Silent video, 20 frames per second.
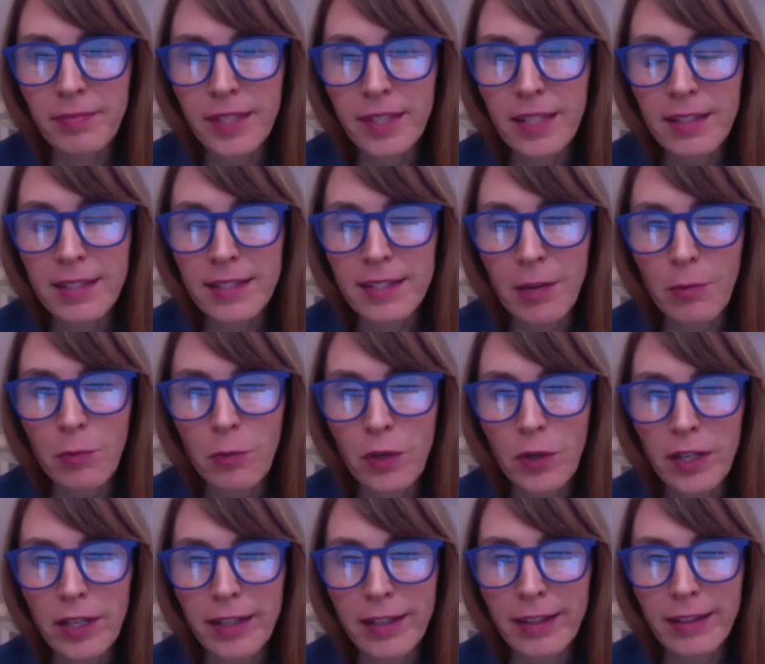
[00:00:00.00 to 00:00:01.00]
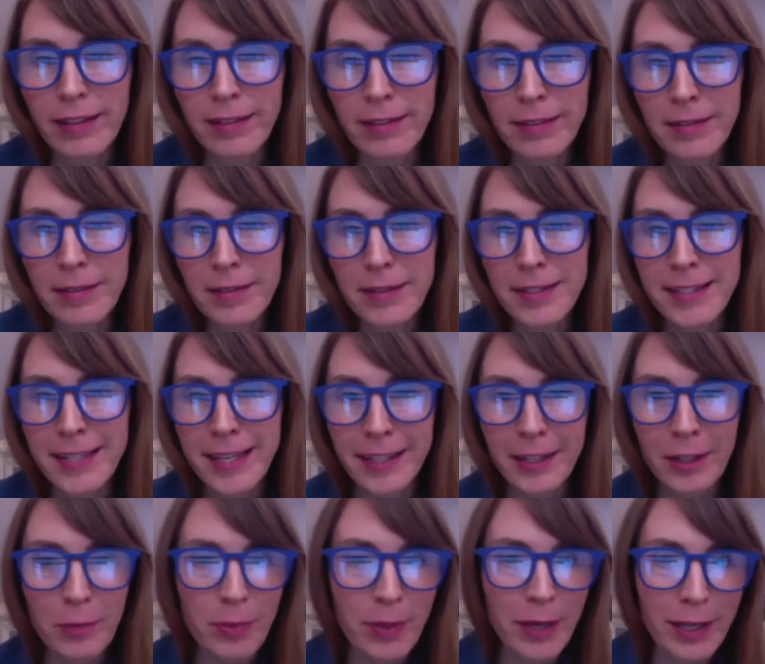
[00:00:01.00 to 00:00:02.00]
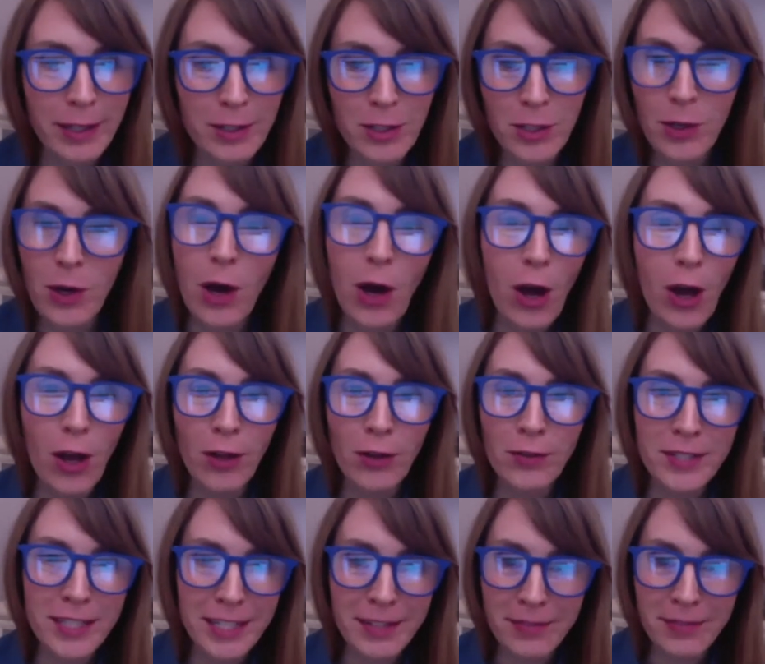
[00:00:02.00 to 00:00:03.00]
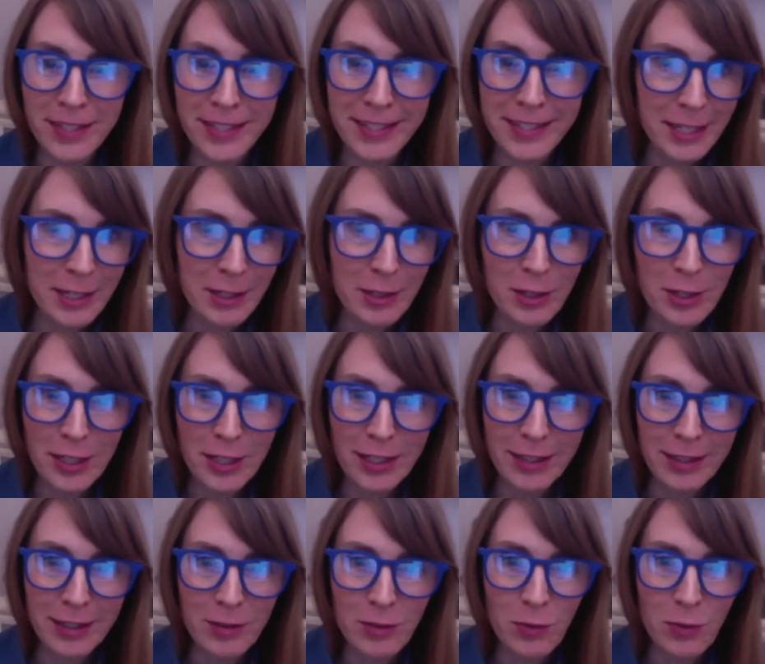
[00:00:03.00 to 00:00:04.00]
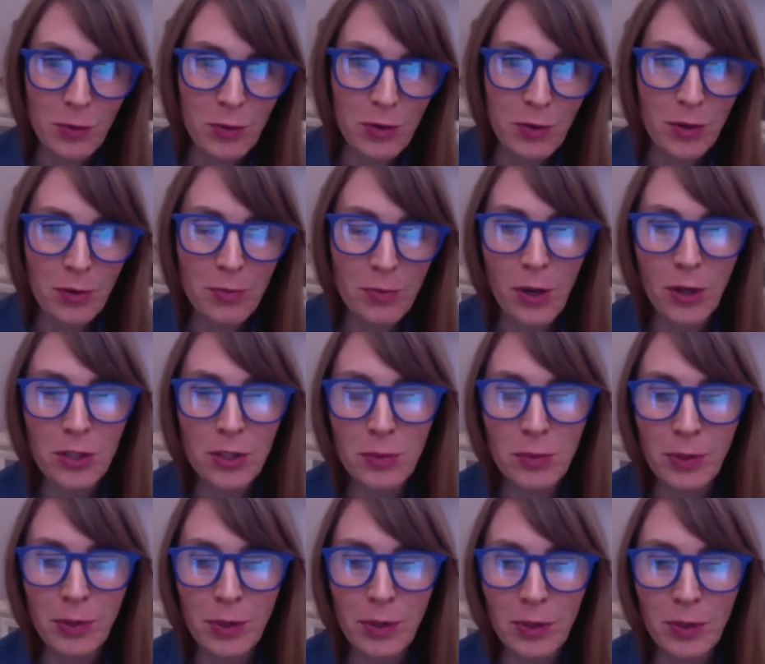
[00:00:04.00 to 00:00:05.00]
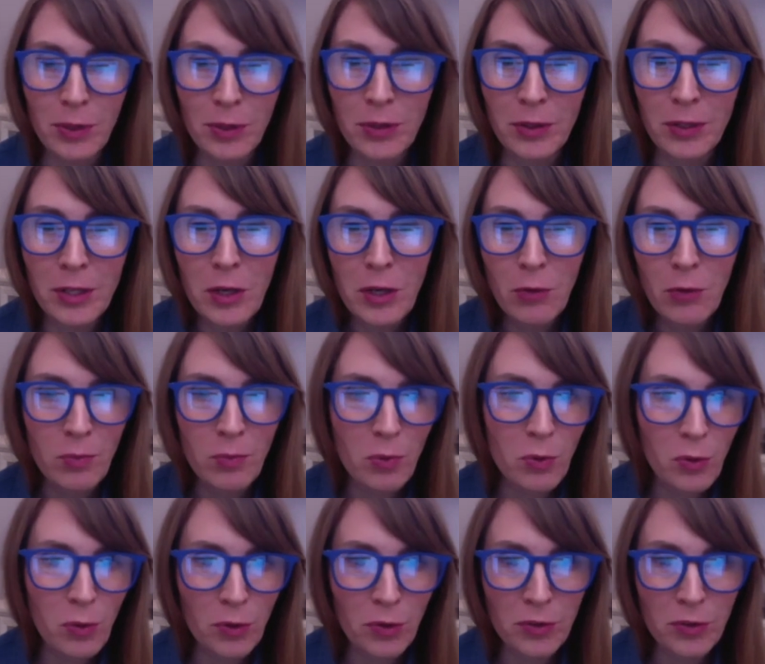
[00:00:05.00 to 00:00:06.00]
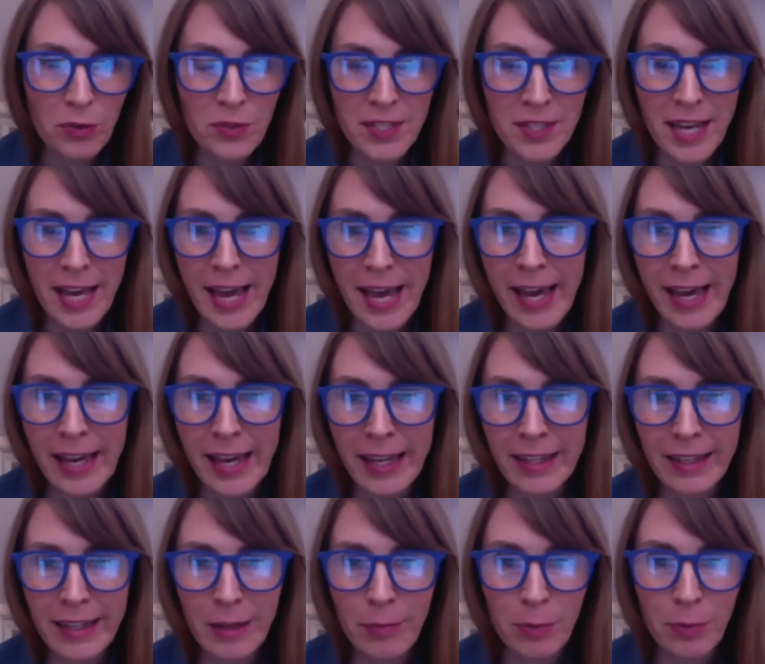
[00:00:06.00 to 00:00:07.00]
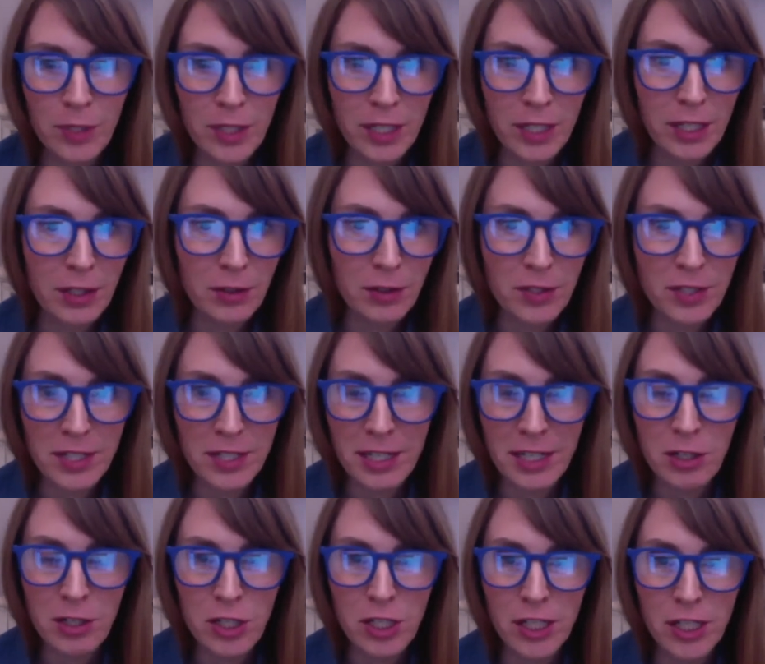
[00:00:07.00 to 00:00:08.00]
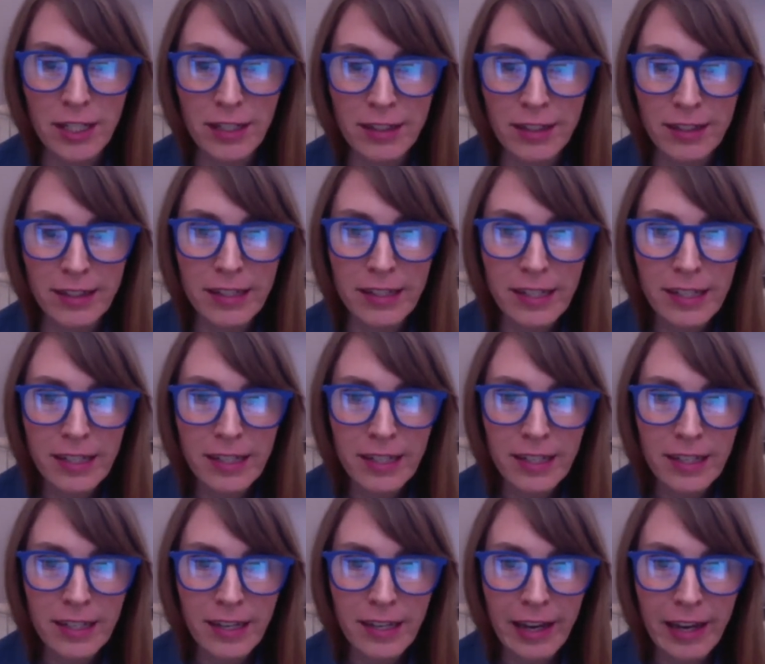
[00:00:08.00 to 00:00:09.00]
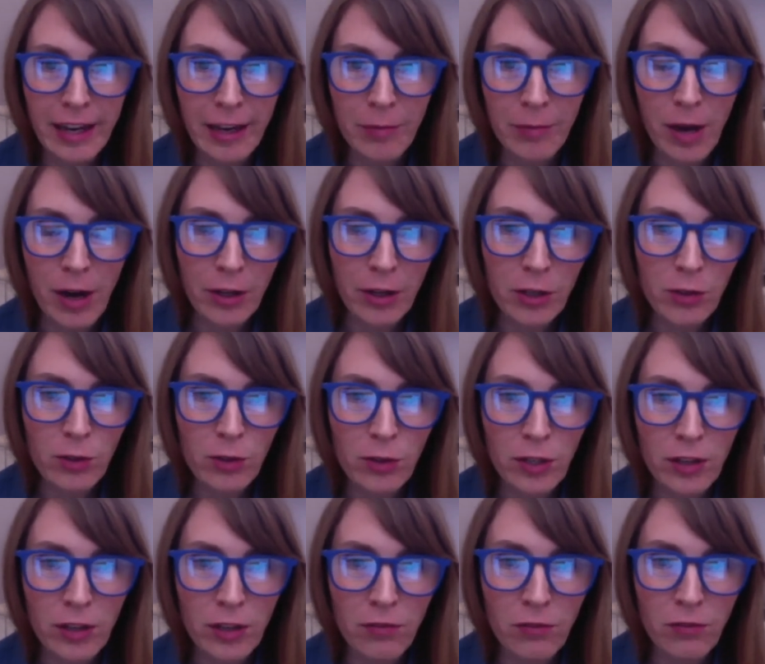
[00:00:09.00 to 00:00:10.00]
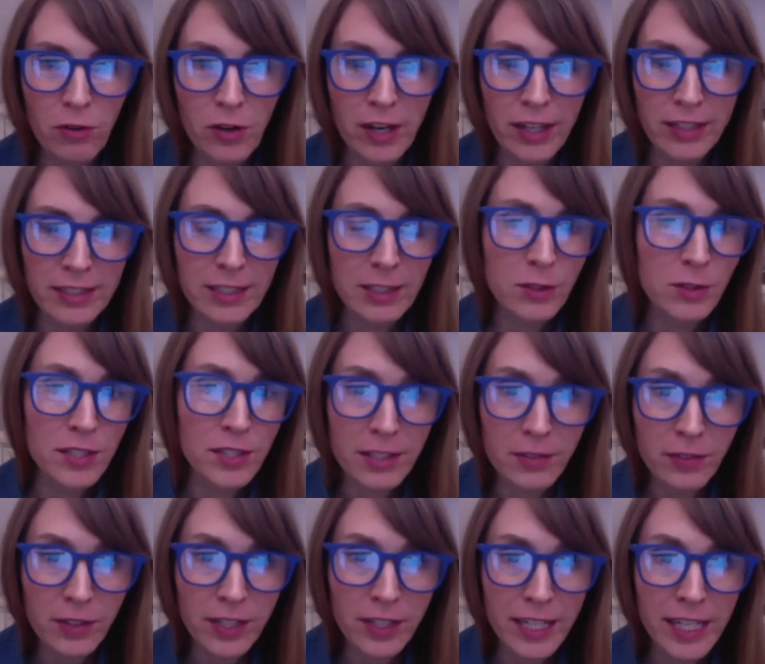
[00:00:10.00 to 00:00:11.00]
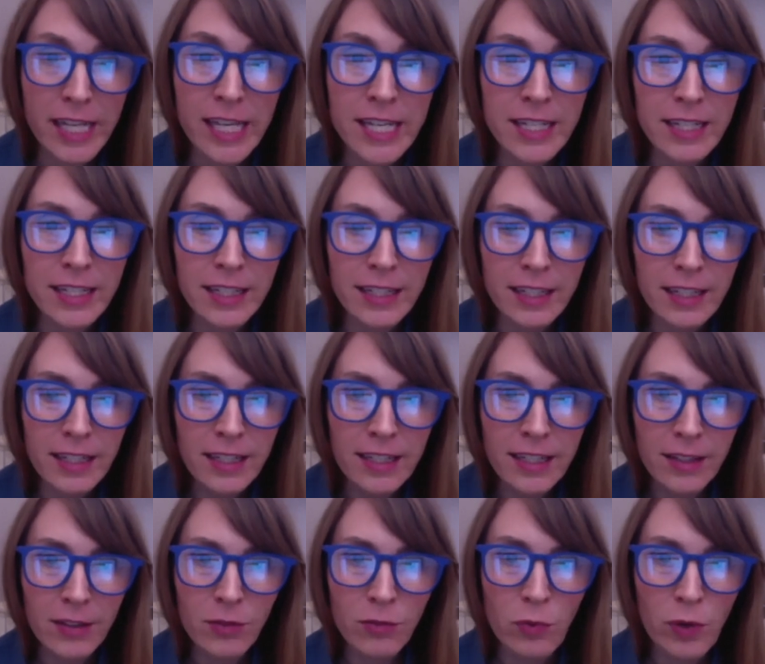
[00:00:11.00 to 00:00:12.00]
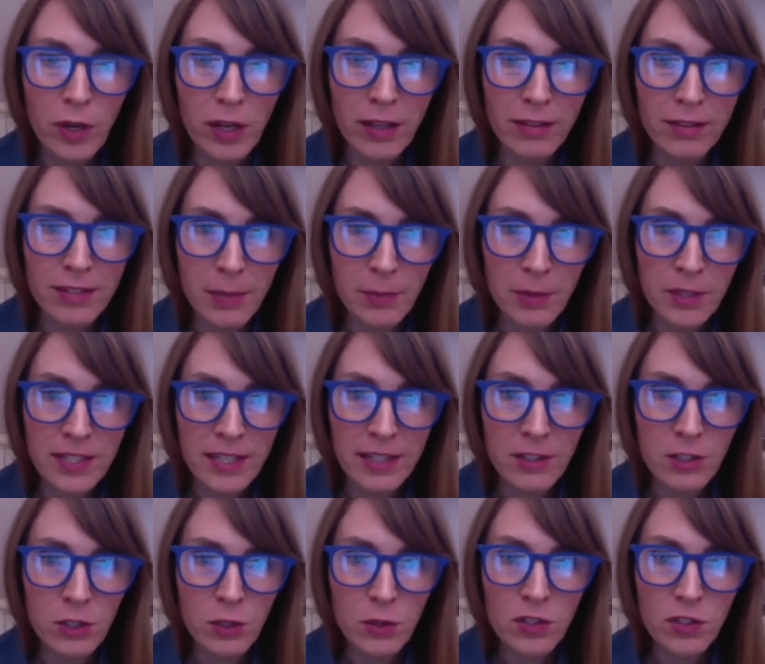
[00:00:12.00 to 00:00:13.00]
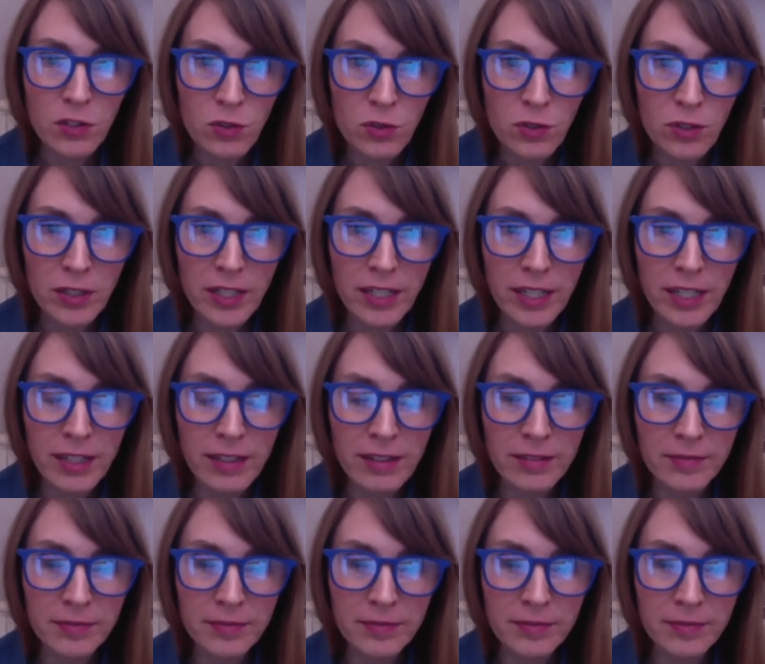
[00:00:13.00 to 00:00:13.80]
someone sending a pitch to all TV stations or multiple reporters at a particular station? Are you looking for exclusivity when someone sends you a story?